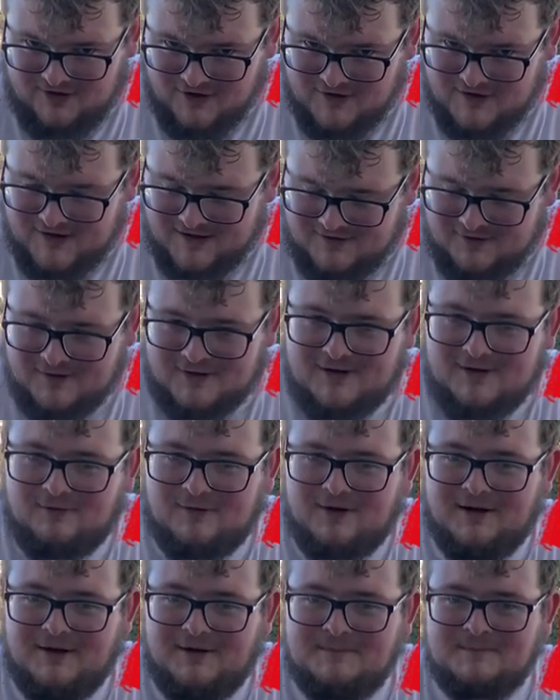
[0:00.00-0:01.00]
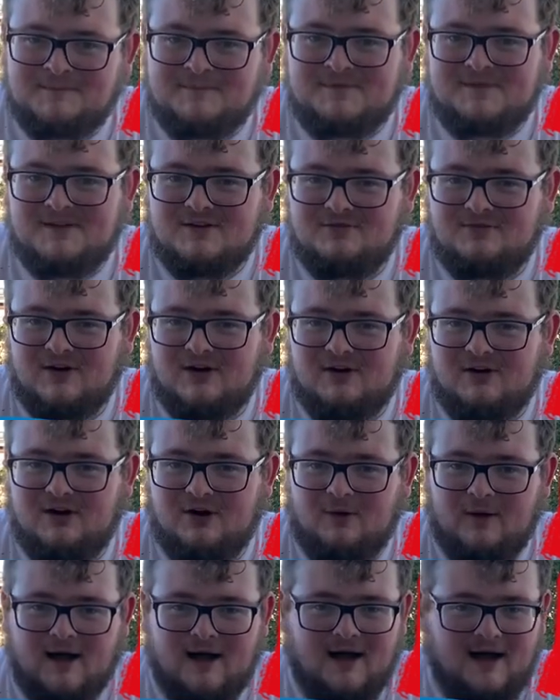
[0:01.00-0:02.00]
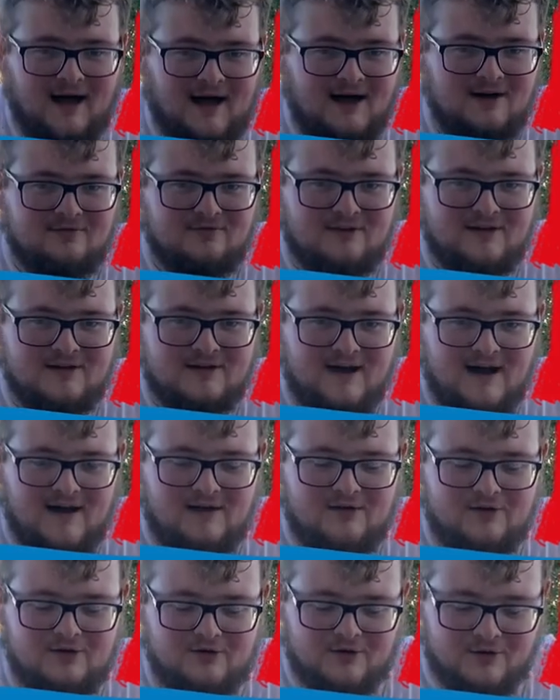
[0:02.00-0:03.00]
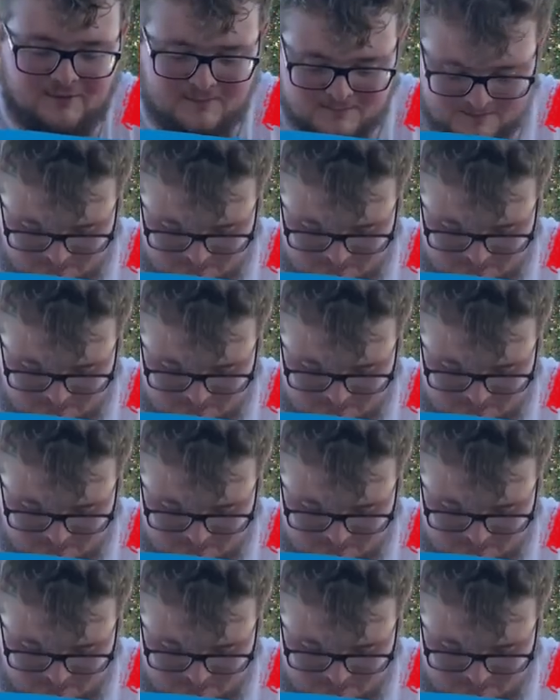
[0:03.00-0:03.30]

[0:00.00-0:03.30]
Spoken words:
2021 Funko Advent Calendar,